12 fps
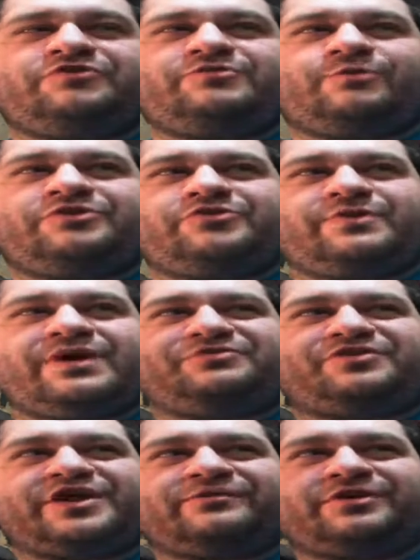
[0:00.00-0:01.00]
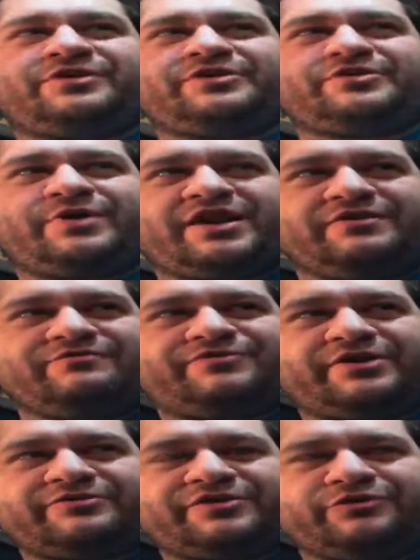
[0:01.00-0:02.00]
What's your website? Where are you at on
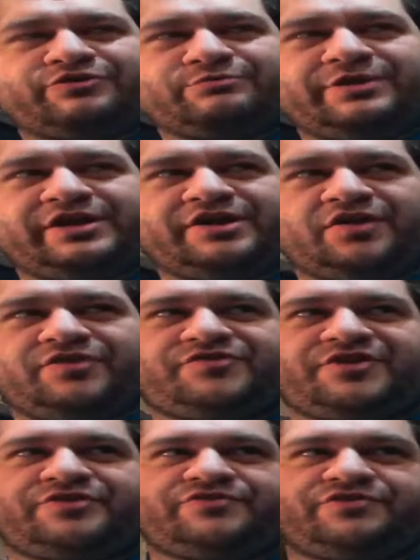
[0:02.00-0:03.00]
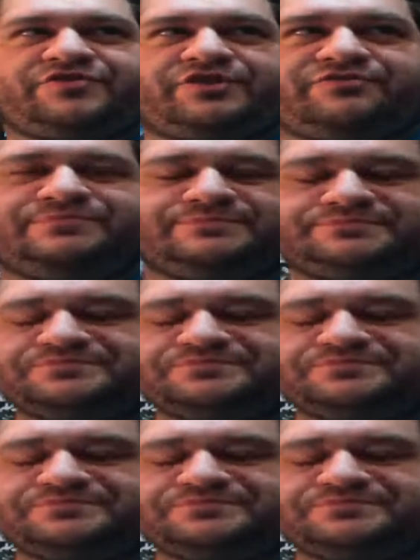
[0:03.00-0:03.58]
social media and all this other fun stuff?